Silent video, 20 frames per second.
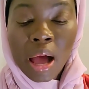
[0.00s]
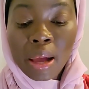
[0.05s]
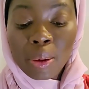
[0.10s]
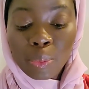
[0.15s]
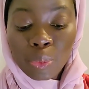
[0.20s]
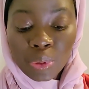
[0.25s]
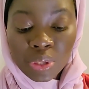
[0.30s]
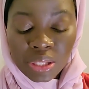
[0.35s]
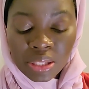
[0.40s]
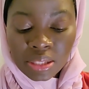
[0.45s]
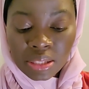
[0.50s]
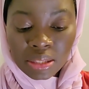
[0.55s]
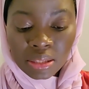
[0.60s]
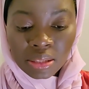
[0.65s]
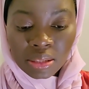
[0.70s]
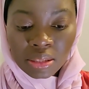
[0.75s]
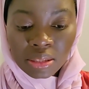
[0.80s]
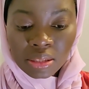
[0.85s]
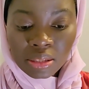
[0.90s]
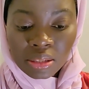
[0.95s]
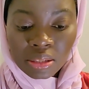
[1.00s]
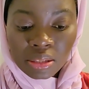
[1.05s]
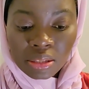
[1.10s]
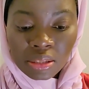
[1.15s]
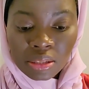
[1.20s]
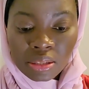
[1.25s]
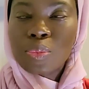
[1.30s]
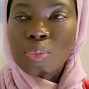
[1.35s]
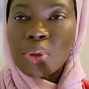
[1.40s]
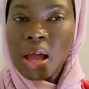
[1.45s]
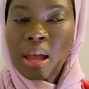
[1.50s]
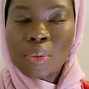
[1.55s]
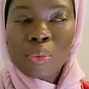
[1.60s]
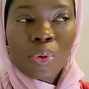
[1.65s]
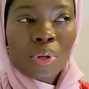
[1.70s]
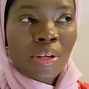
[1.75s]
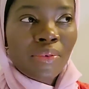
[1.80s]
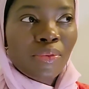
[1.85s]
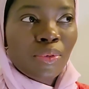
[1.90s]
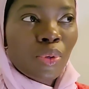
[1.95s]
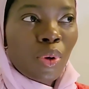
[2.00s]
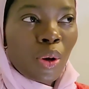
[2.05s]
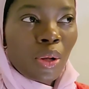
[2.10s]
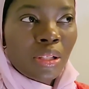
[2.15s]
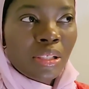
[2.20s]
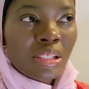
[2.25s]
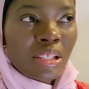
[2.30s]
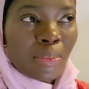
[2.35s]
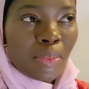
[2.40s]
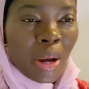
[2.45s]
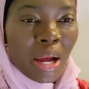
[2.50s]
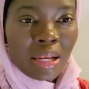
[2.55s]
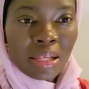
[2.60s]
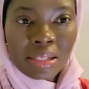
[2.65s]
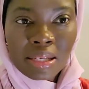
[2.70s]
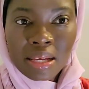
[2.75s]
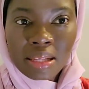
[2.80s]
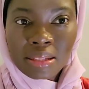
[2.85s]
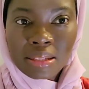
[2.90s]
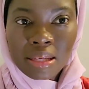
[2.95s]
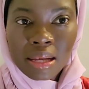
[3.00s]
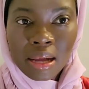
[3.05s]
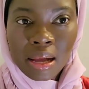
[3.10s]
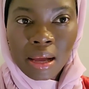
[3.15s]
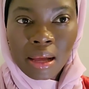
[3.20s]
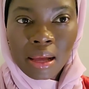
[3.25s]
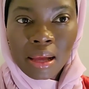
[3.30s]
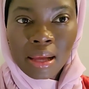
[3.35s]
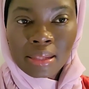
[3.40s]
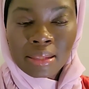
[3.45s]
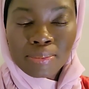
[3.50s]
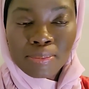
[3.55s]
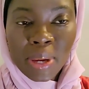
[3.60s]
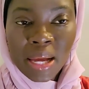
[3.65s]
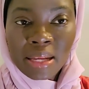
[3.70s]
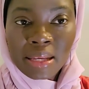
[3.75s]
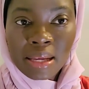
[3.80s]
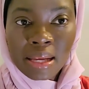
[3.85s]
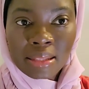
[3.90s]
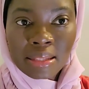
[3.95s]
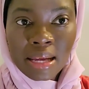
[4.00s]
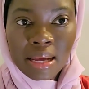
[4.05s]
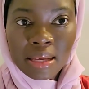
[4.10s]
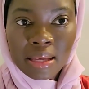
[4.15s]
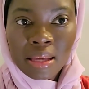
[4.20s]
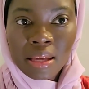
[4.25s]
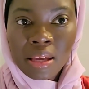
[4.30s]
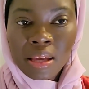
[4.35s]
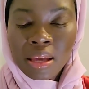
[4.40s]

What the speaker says: I won't even call it a panic attack.